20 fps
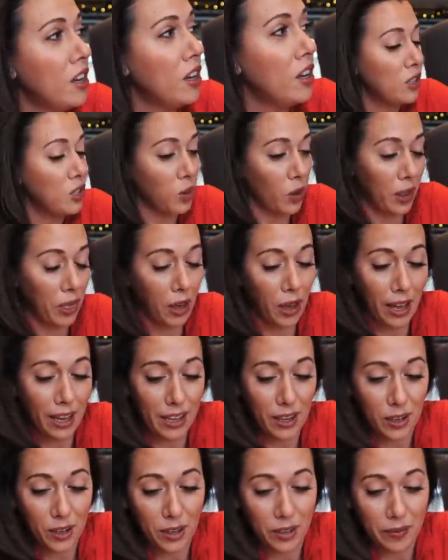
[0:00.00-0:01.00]
so I
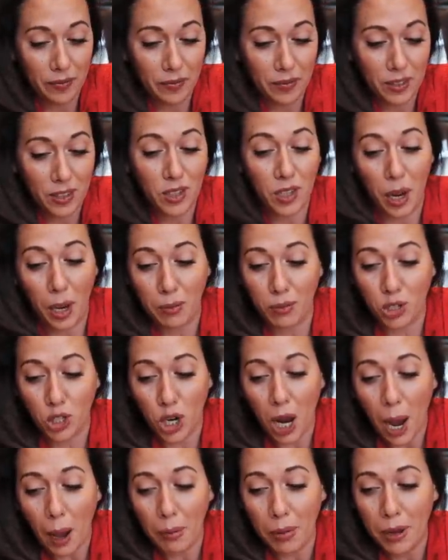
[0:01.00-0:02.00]
thought time to
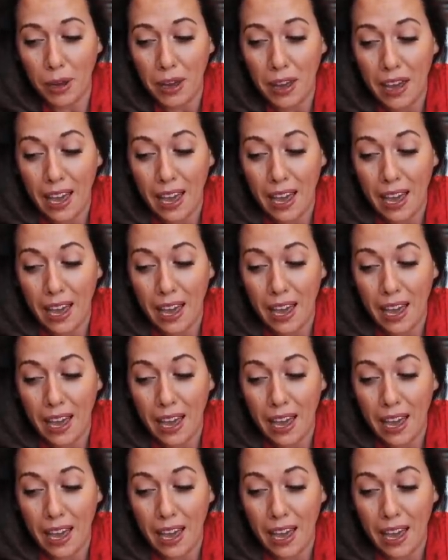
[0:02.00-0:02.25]
shop